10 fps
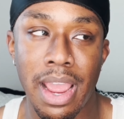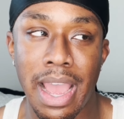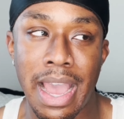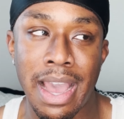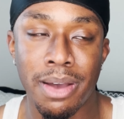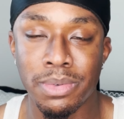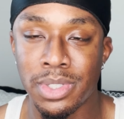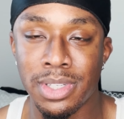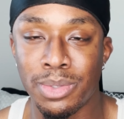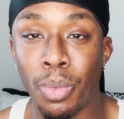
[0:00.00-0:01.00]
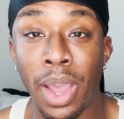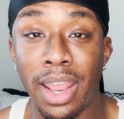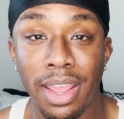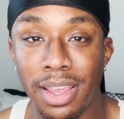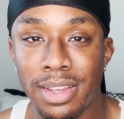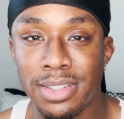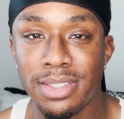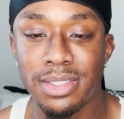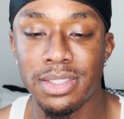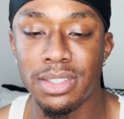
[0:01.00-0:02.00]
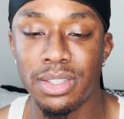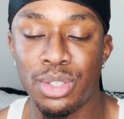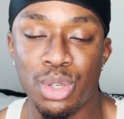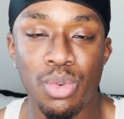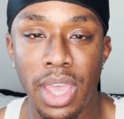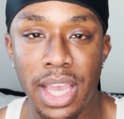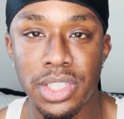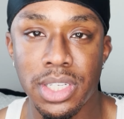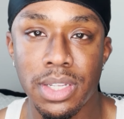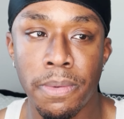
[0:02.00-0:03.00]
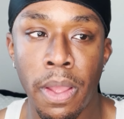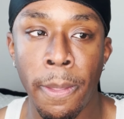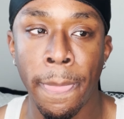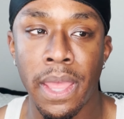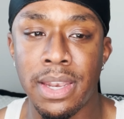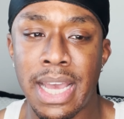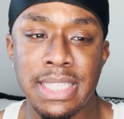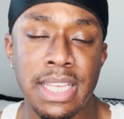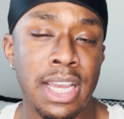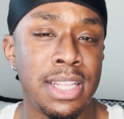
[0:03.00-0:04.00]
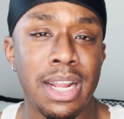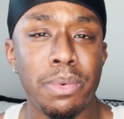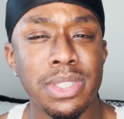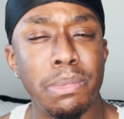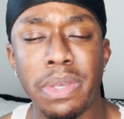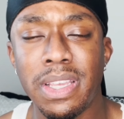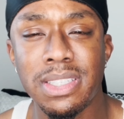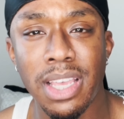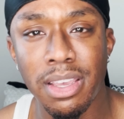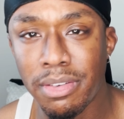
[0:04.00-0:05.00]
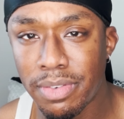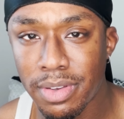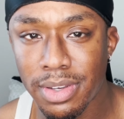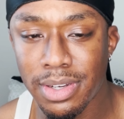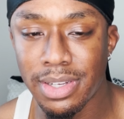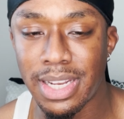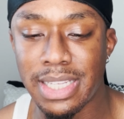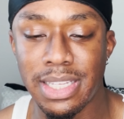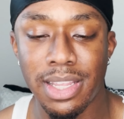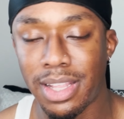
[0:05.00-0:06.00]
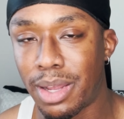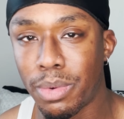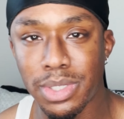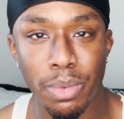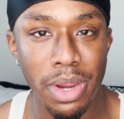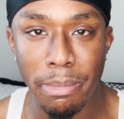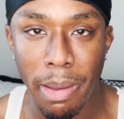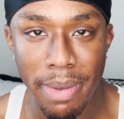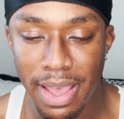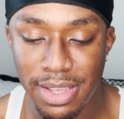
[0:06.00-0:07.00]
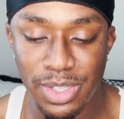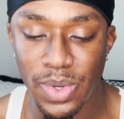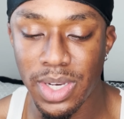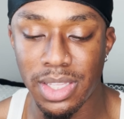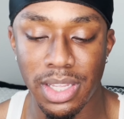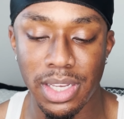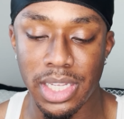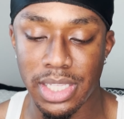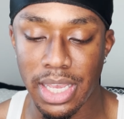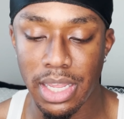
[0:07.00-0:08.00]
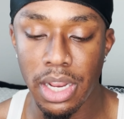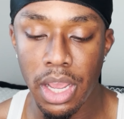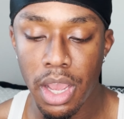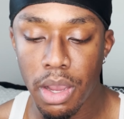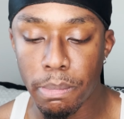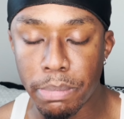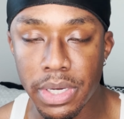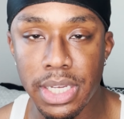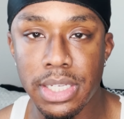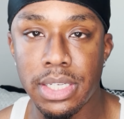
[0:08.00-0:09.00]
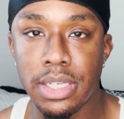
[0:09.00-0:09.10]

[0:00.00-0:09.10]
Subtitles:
I was just waiting to catch it. Not saying that I wasn't being safe, not saying that I wasn't wearing my mask or anything like that, but